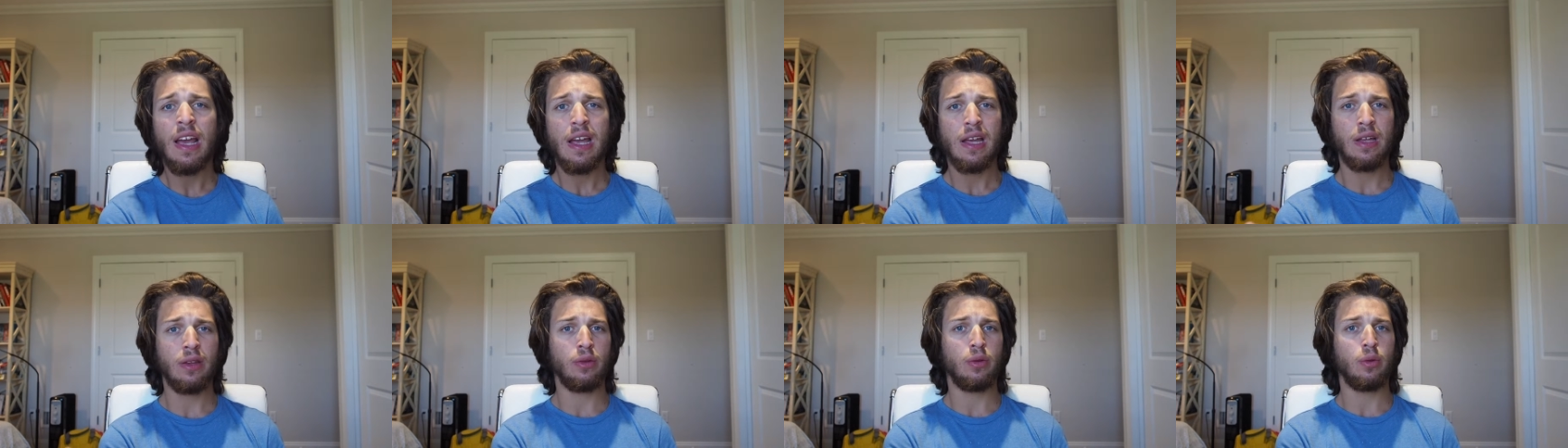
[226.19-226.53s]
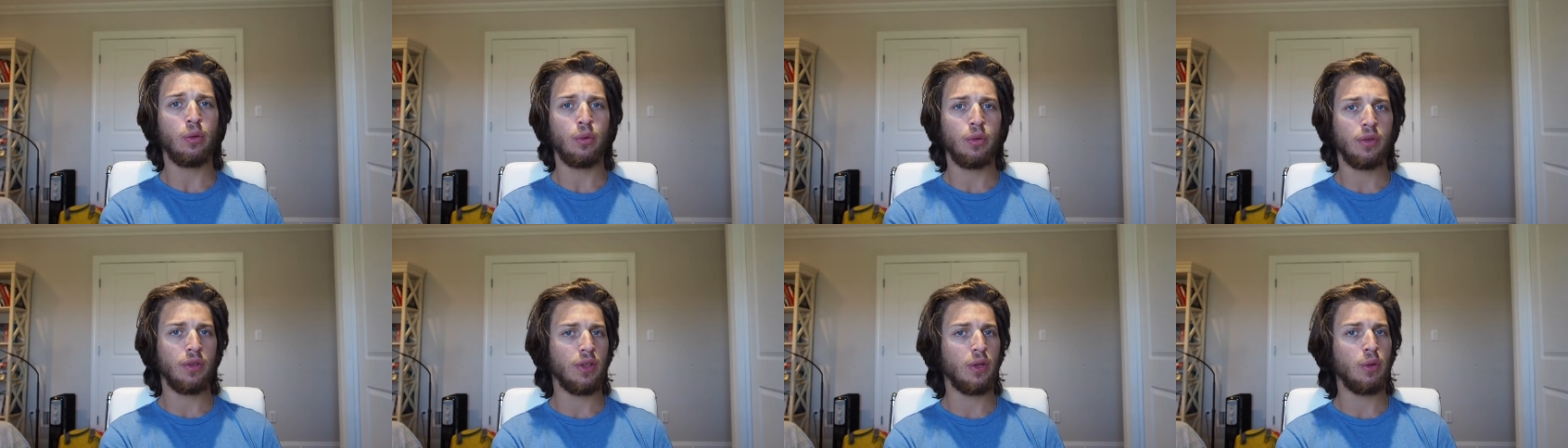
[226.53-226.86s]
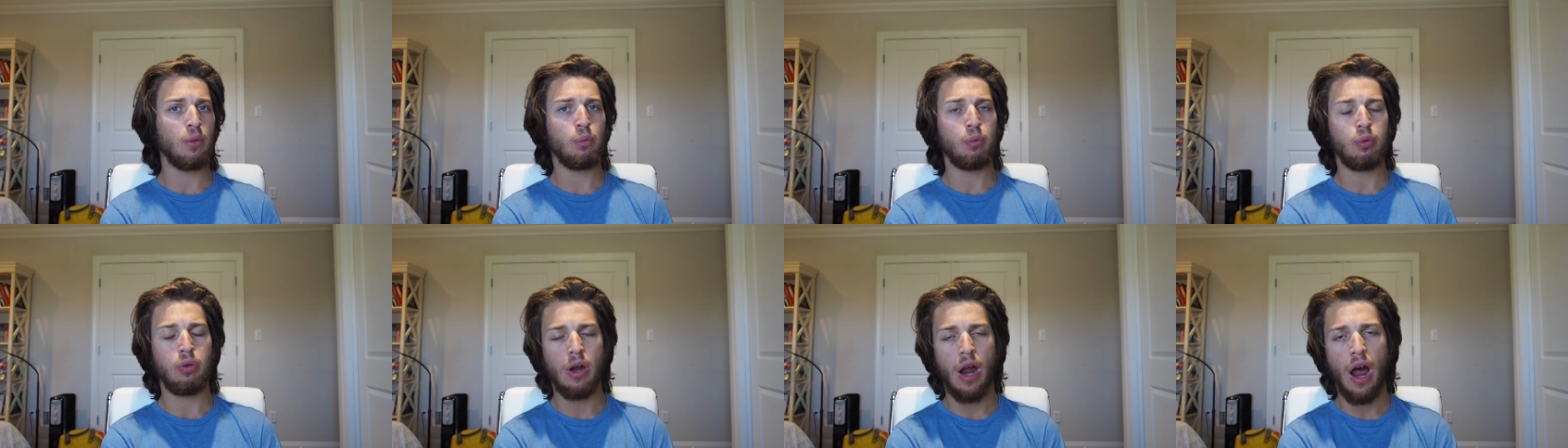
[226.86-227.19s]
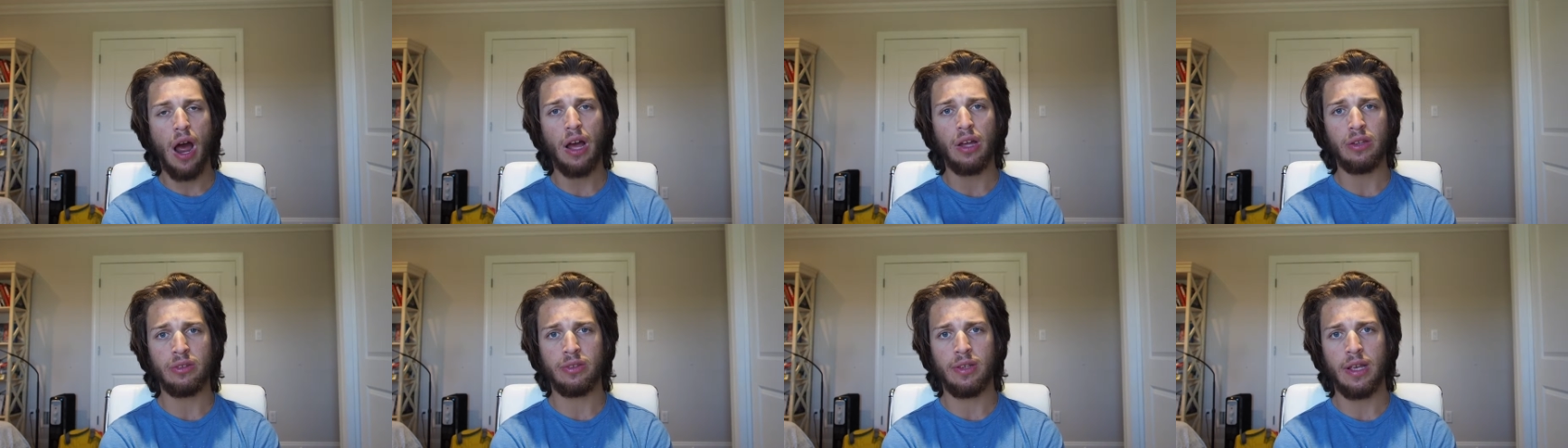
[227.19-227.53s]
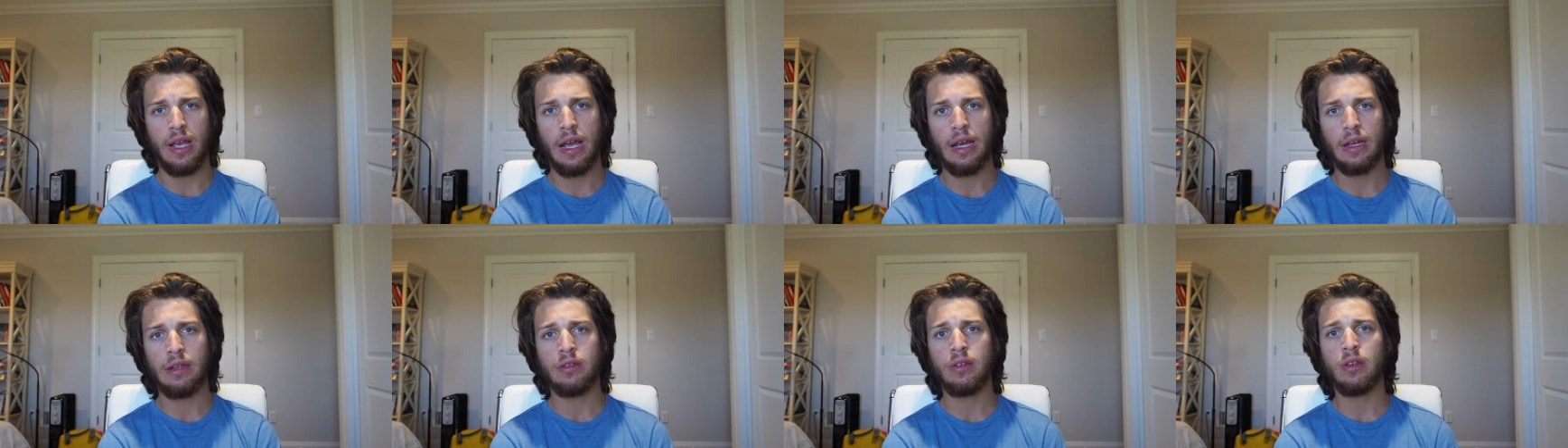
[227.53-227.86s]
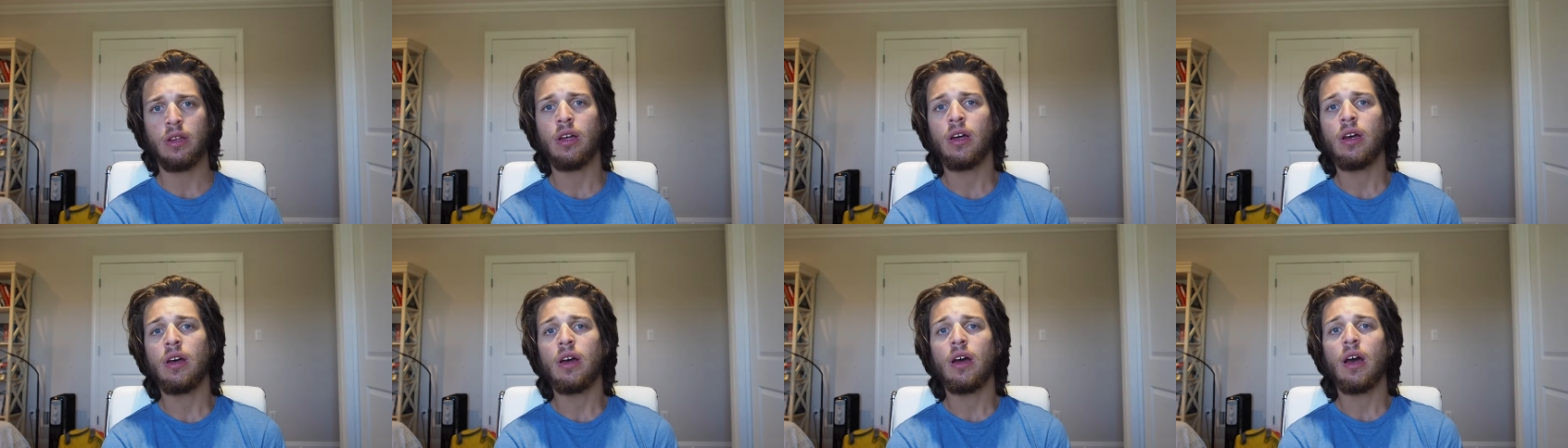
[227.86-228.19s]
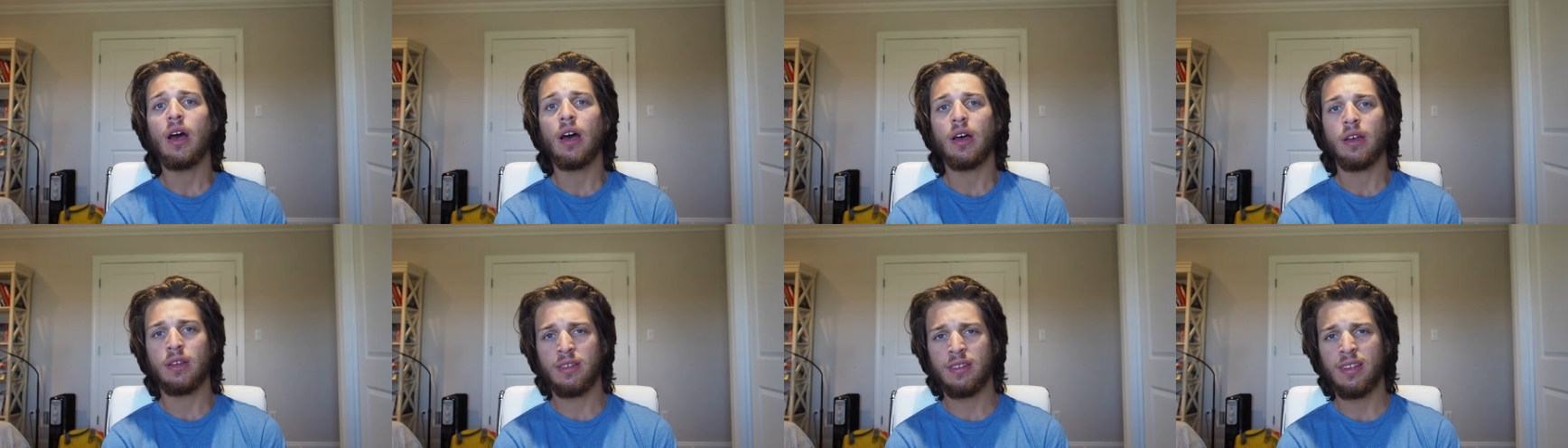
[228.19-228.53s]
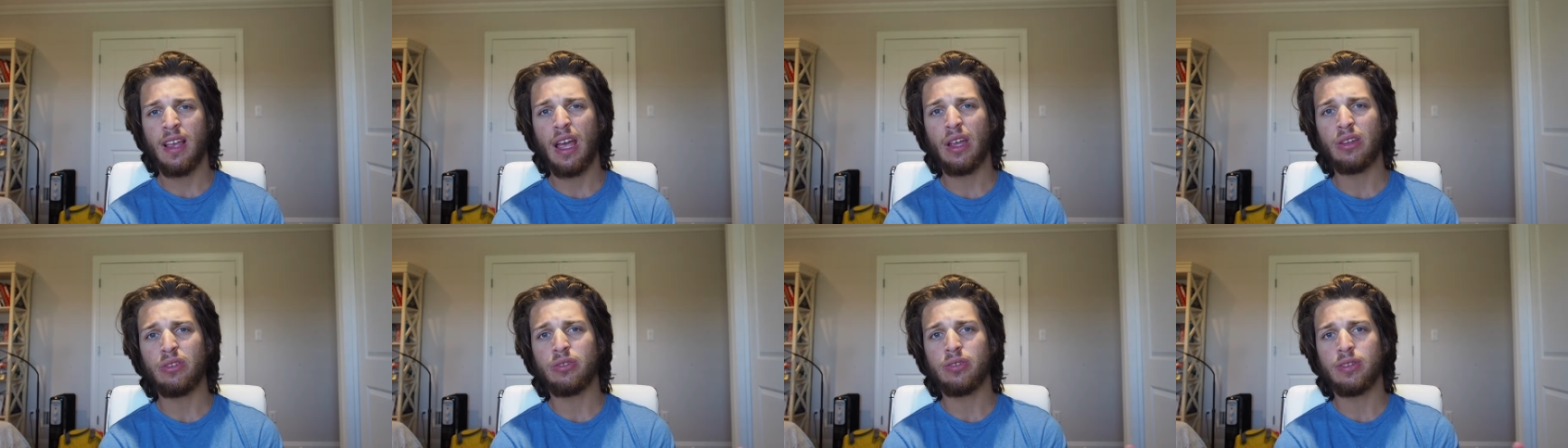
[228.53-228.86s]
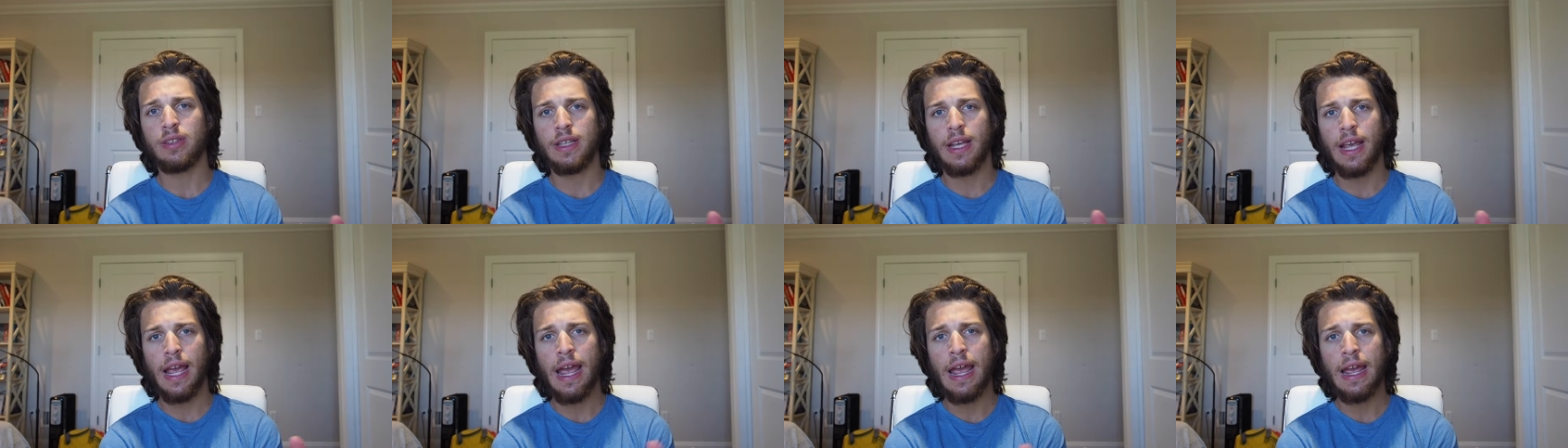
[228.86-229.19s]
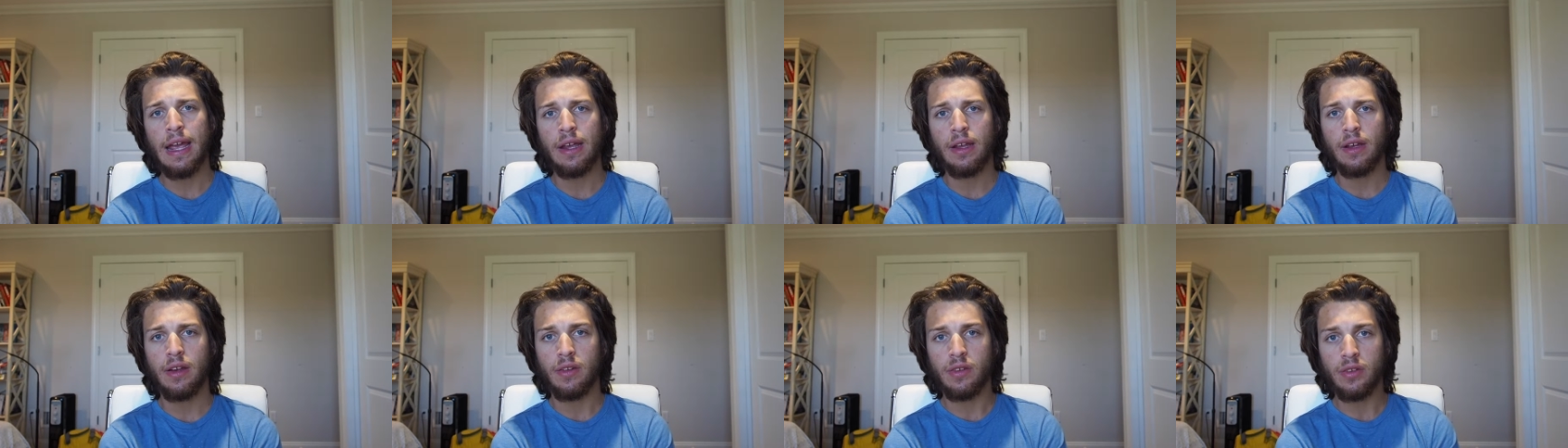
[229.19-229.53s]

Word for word: into a new project, essentially a,